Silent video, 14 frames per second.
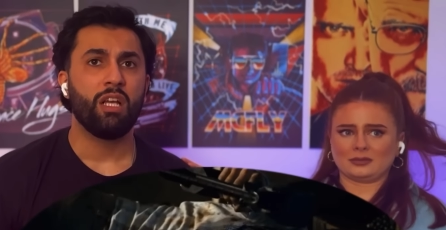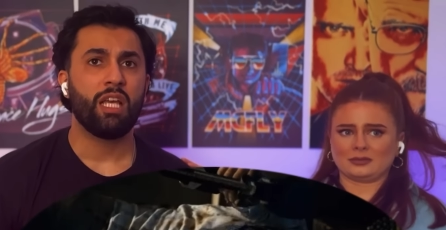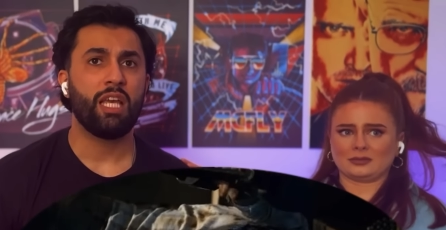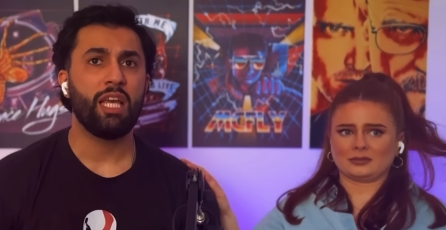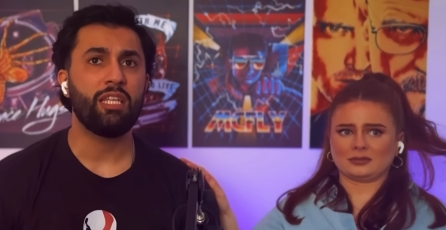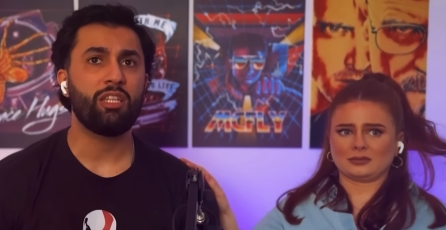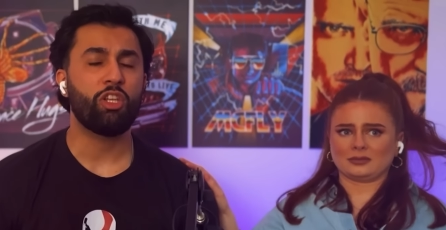
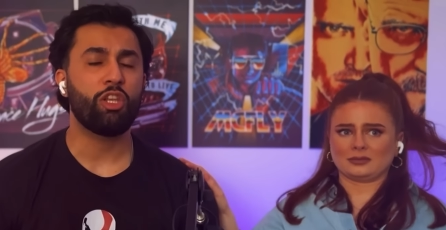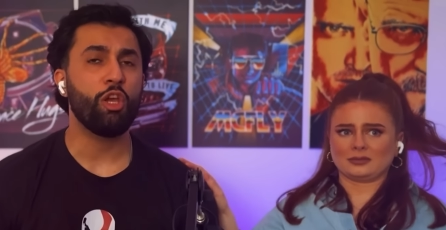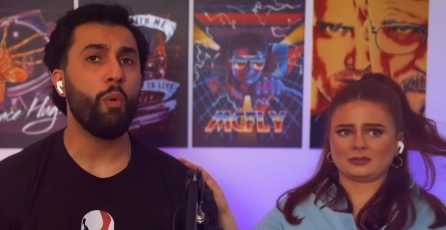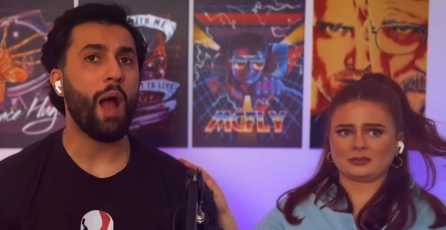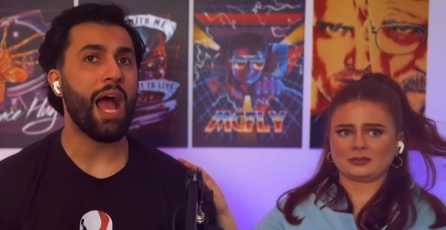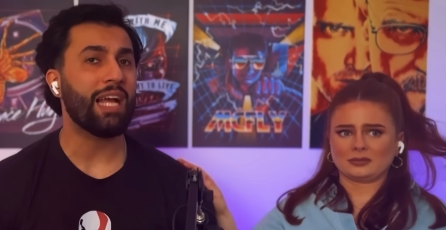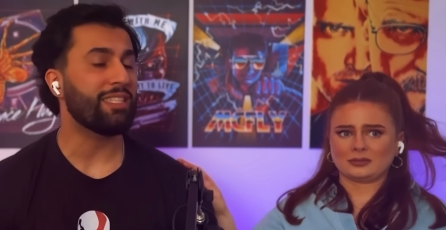Speaker 1: He
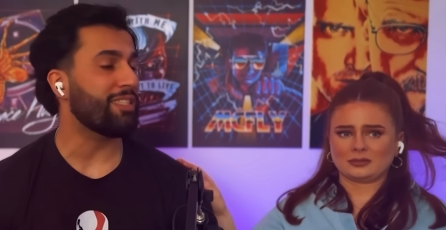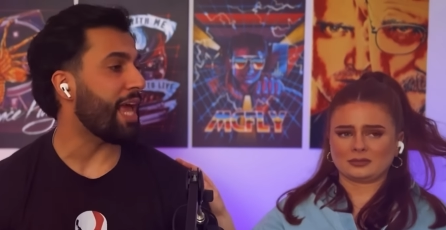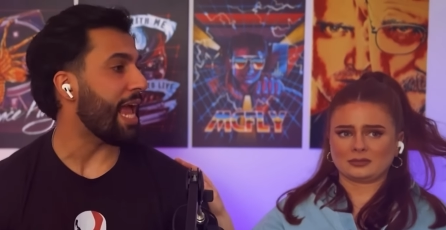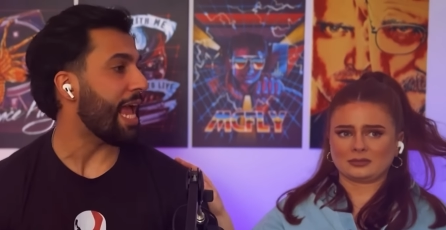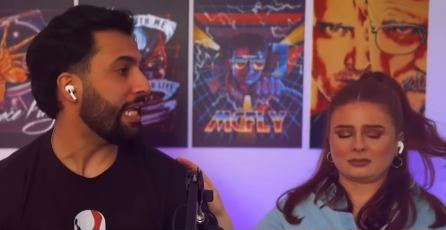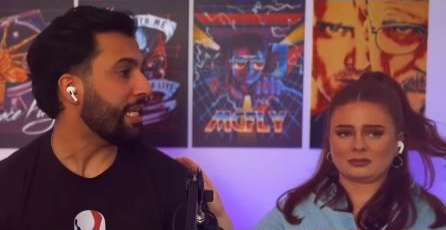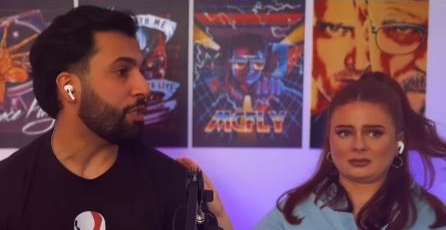still has
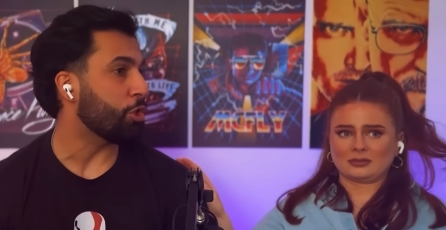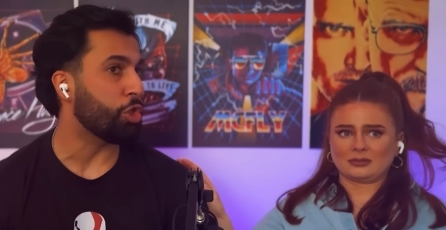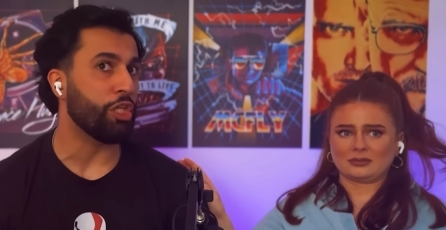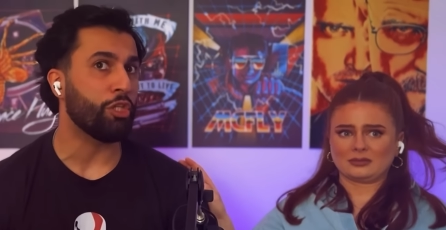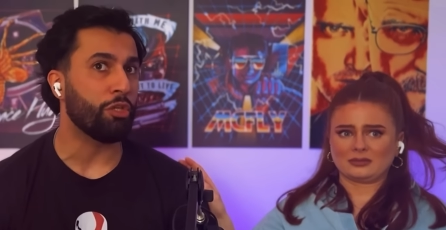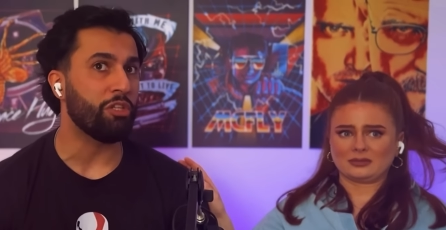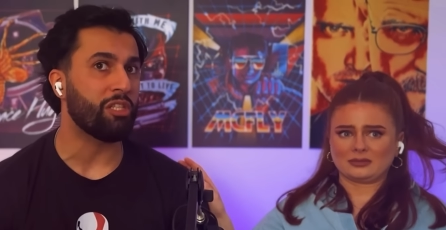the
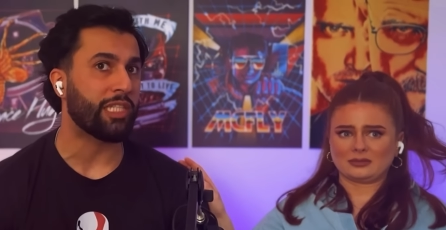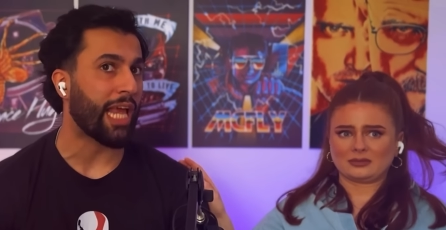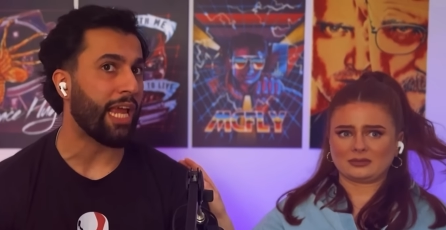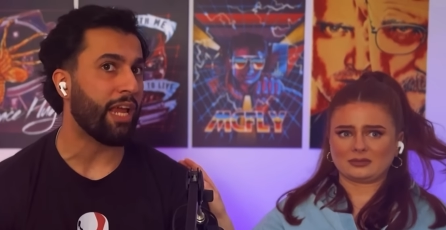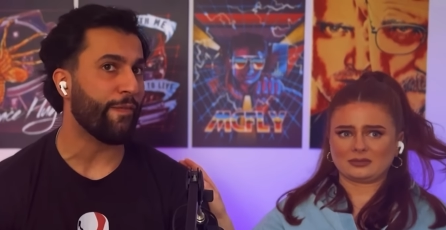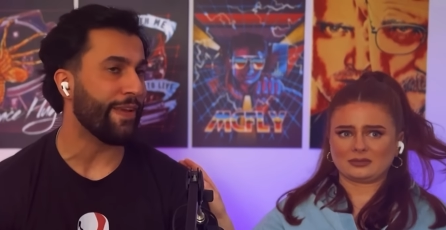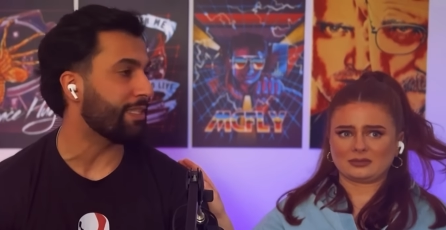energy to
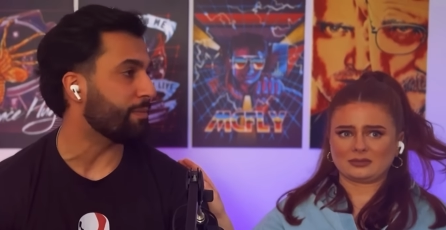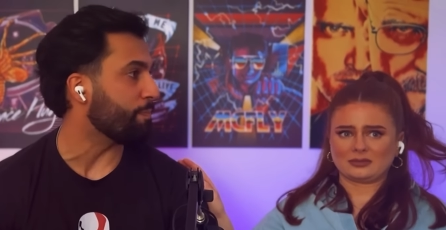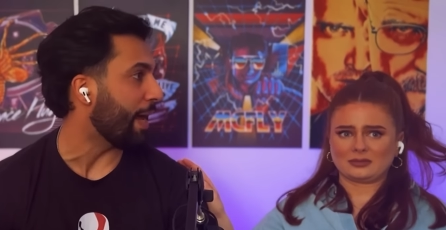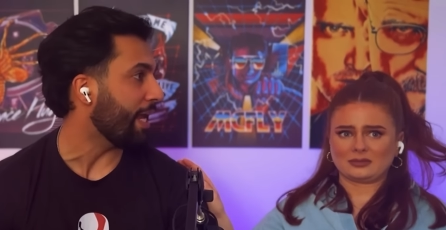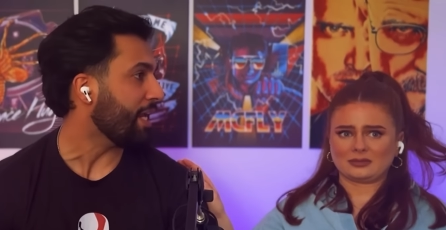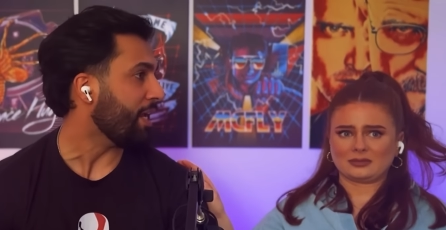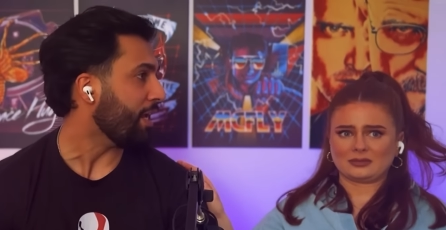save his
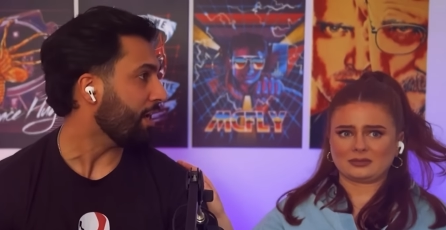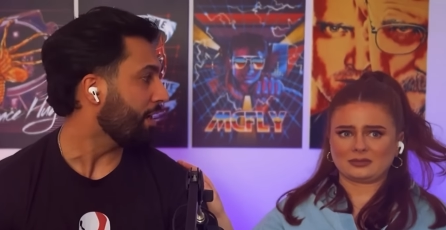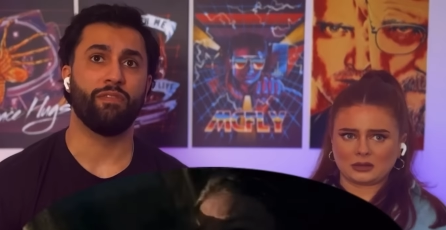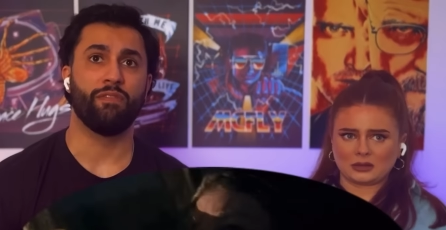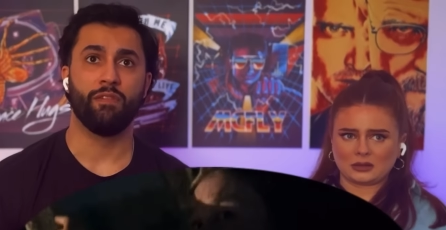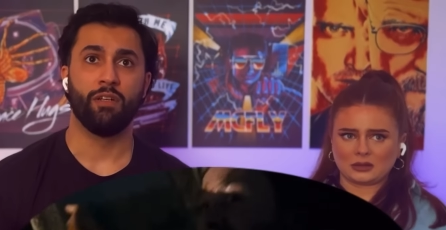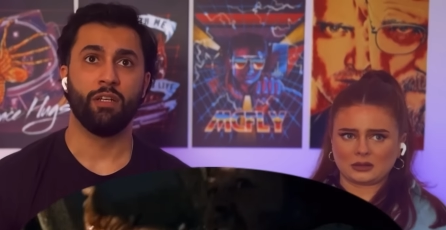mate.
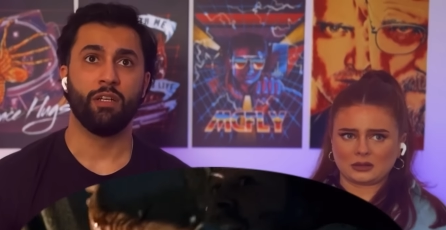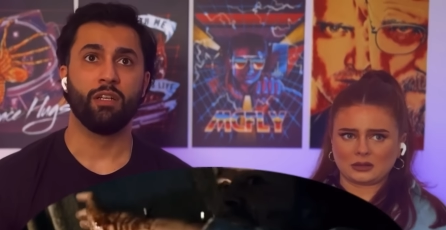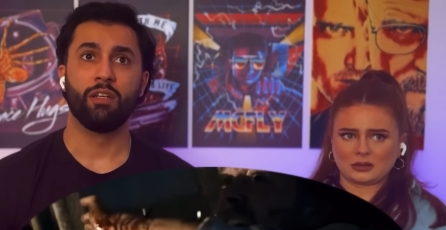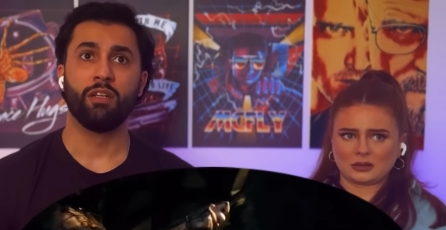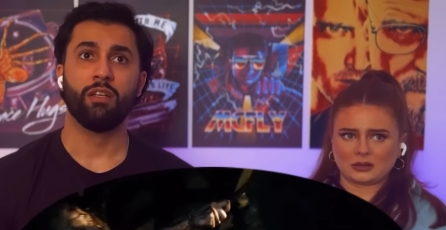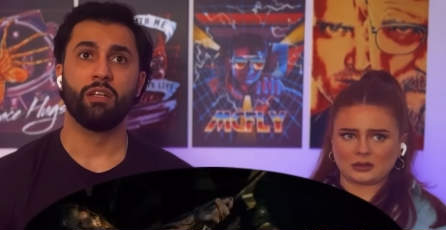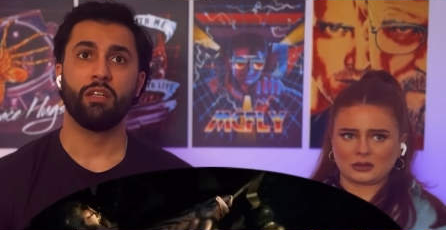
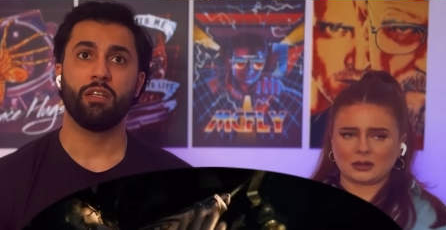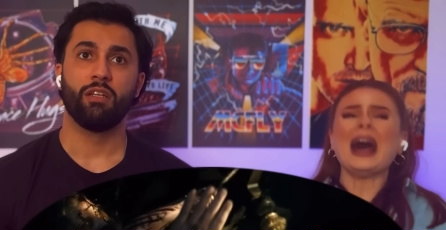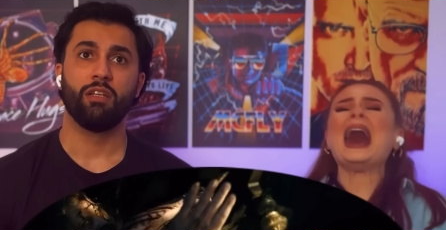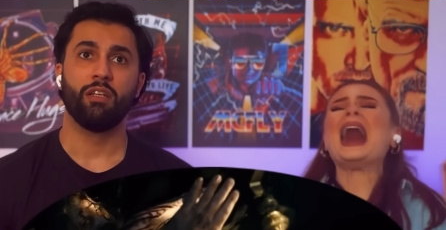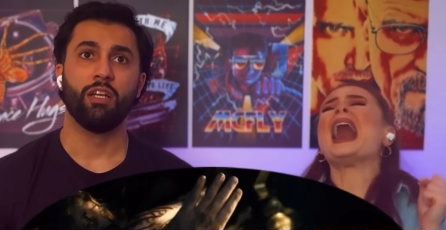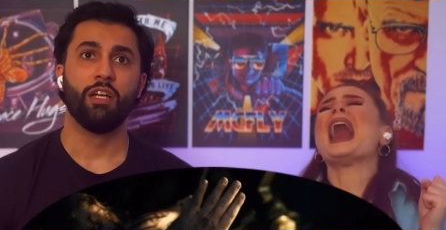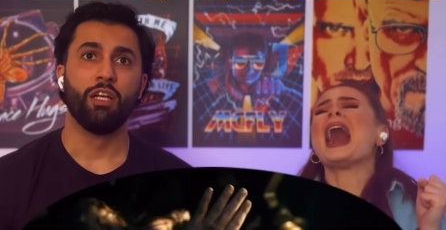
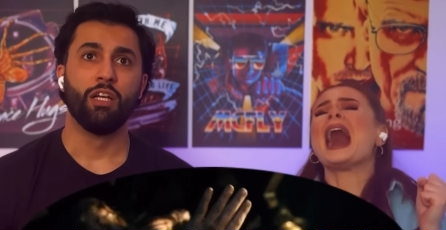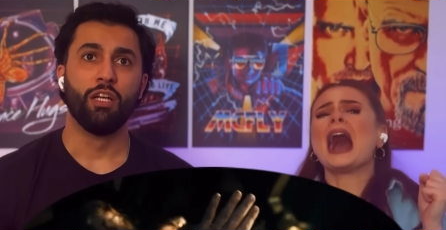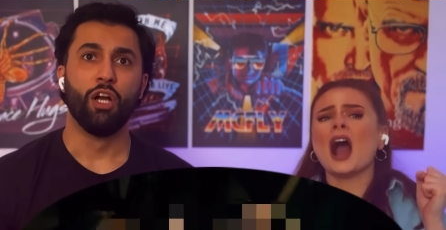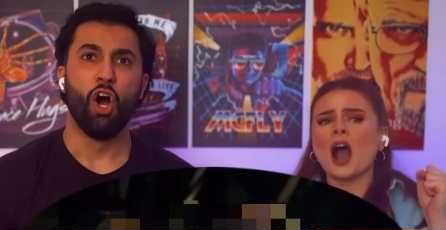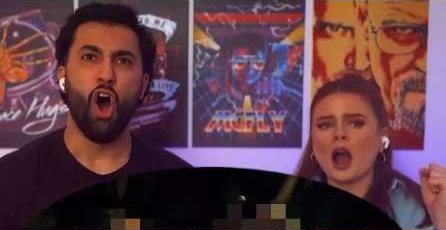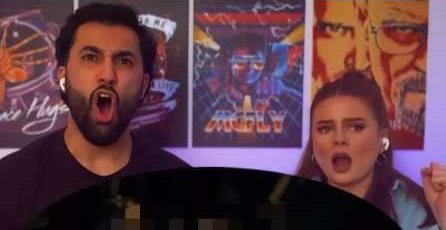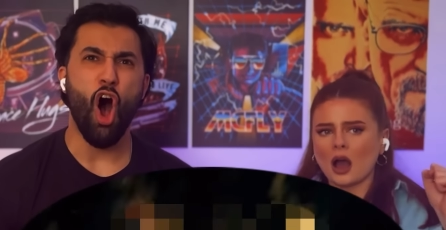Wow,